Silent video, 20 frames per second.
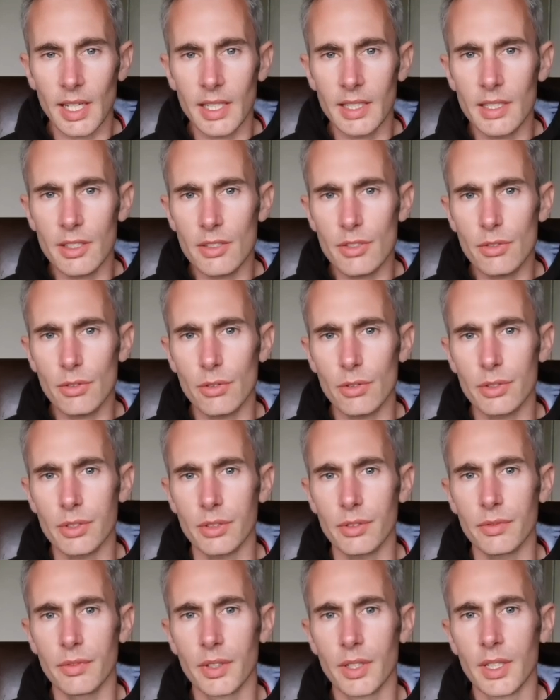Any
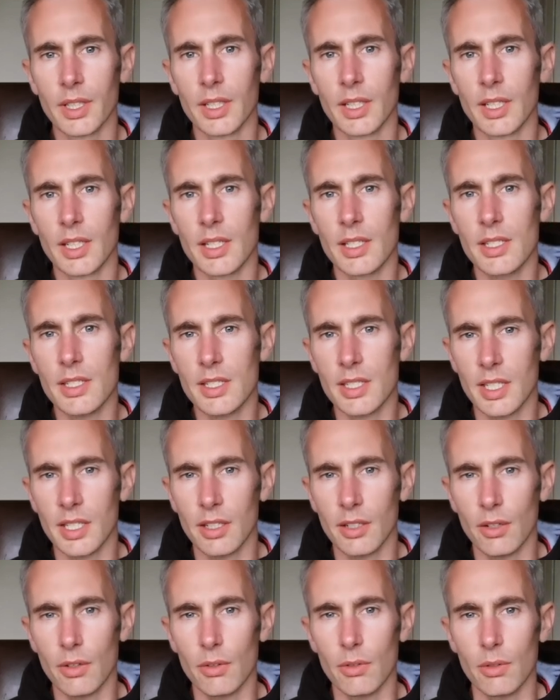sort of
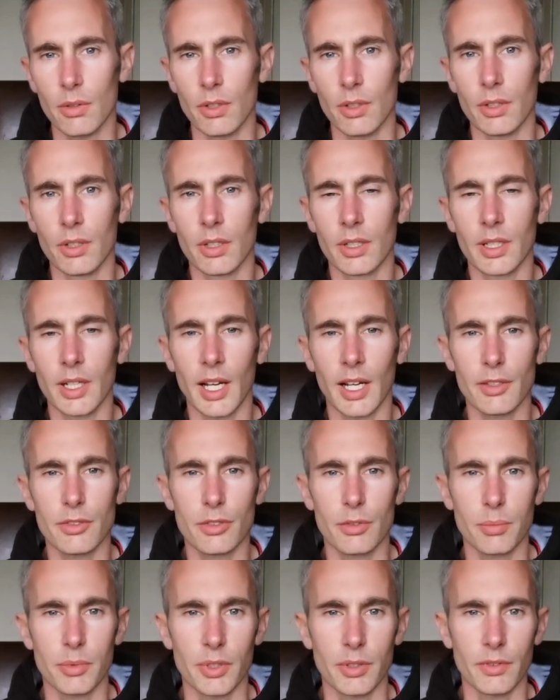skill or
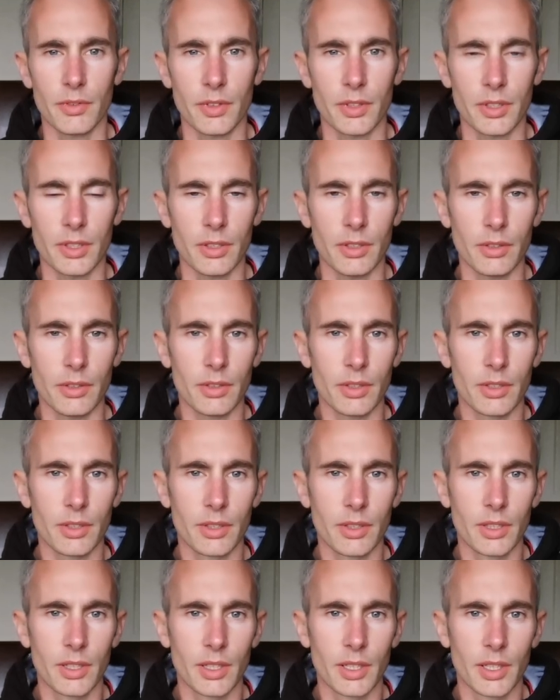attribute that you
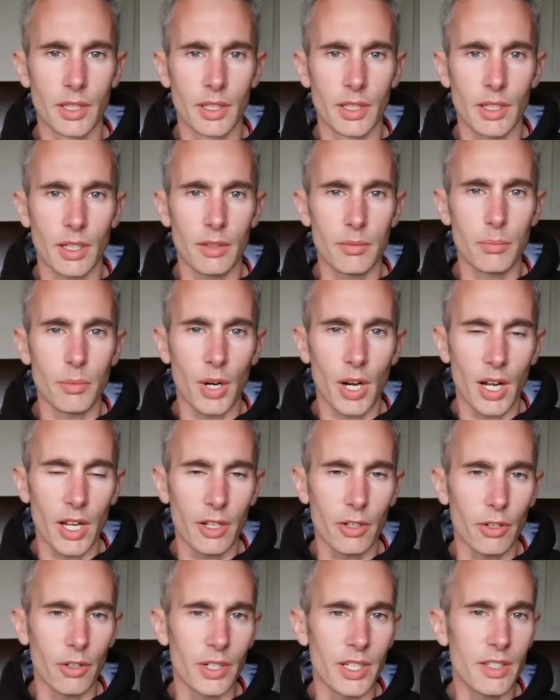
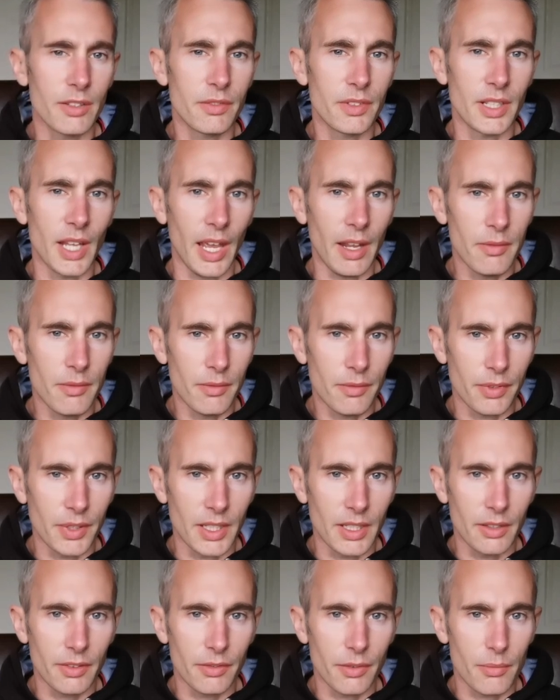admire or even
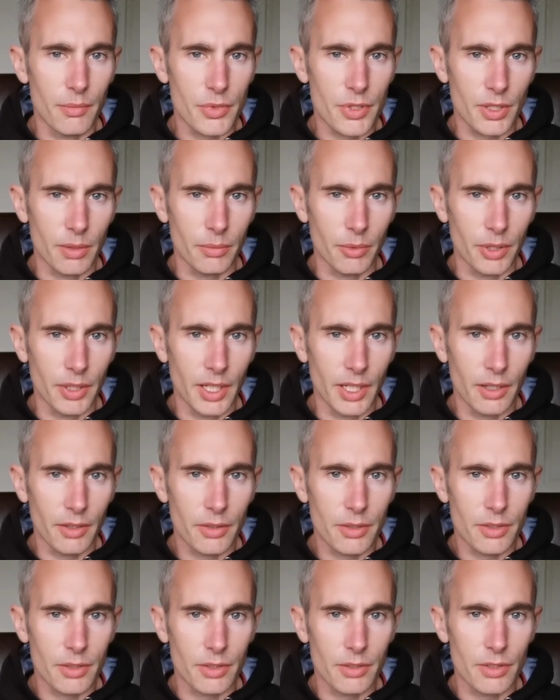envy from someone
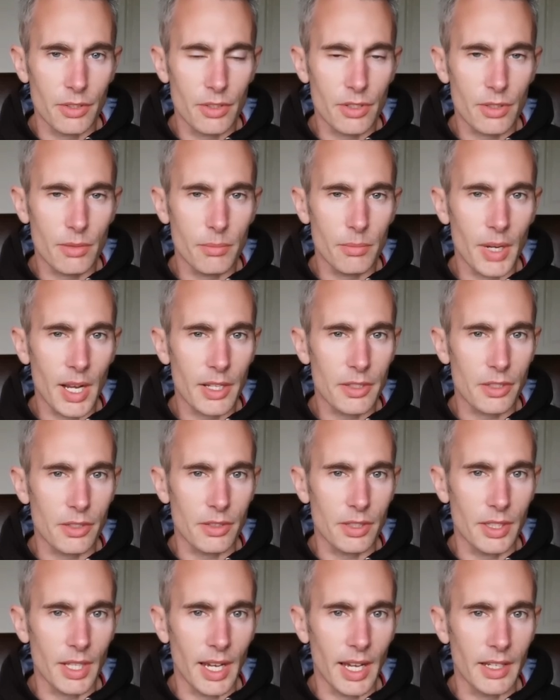else. And just
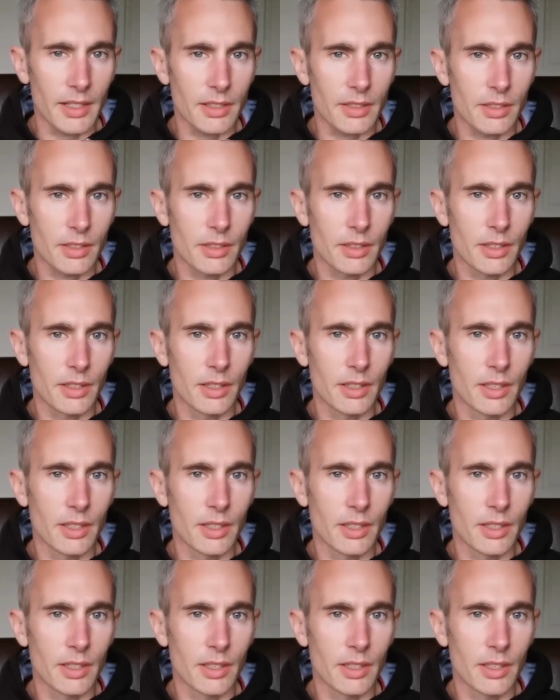imagine that